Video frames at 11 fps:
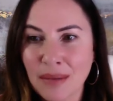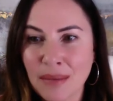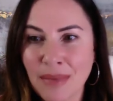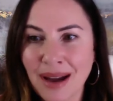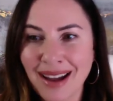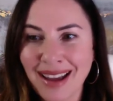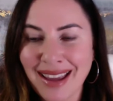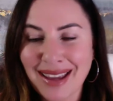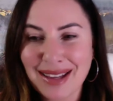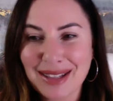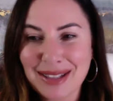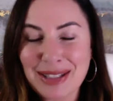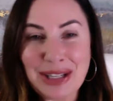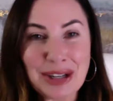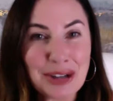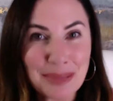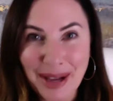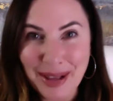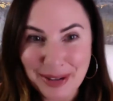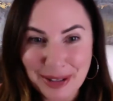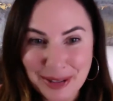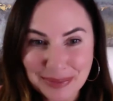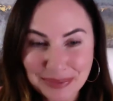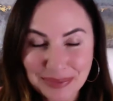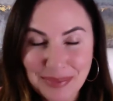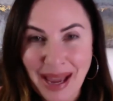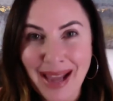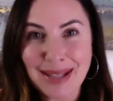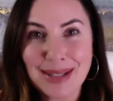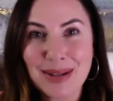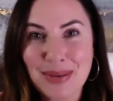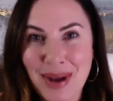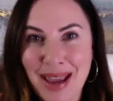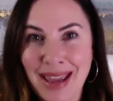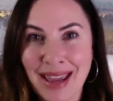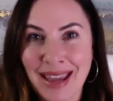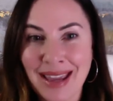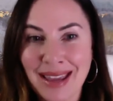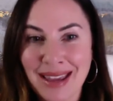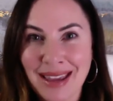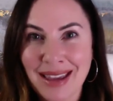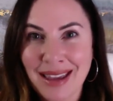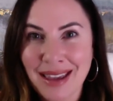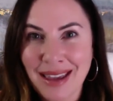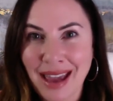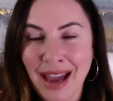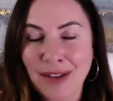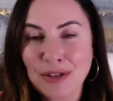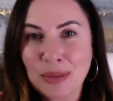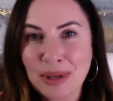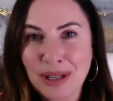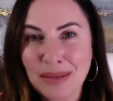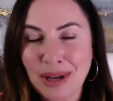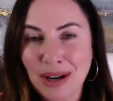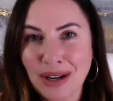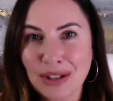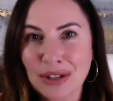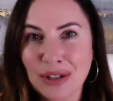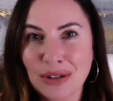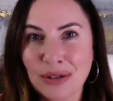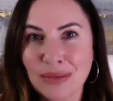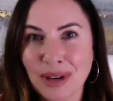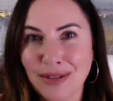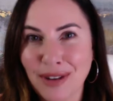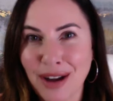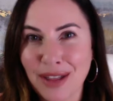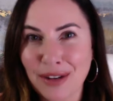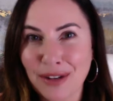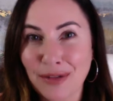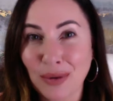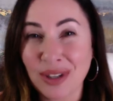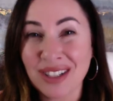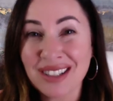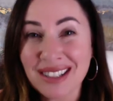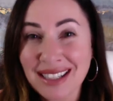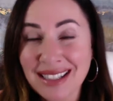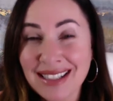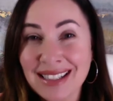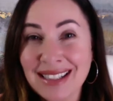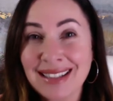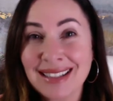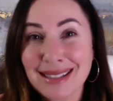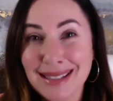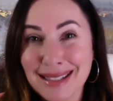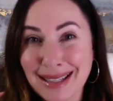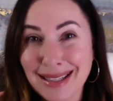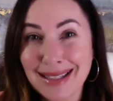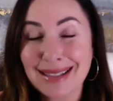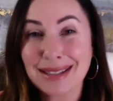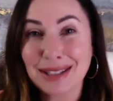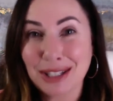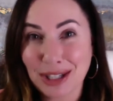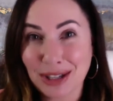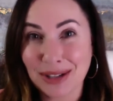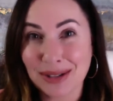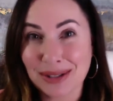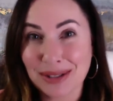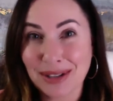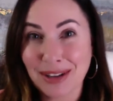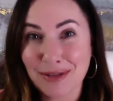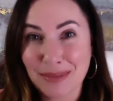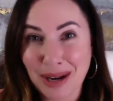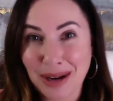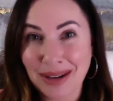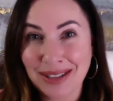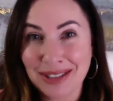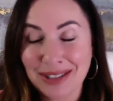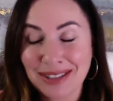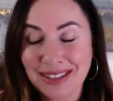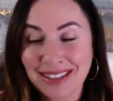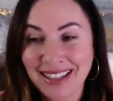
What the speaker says: My dear mother passed away after being married to my father for 66 years of marriage.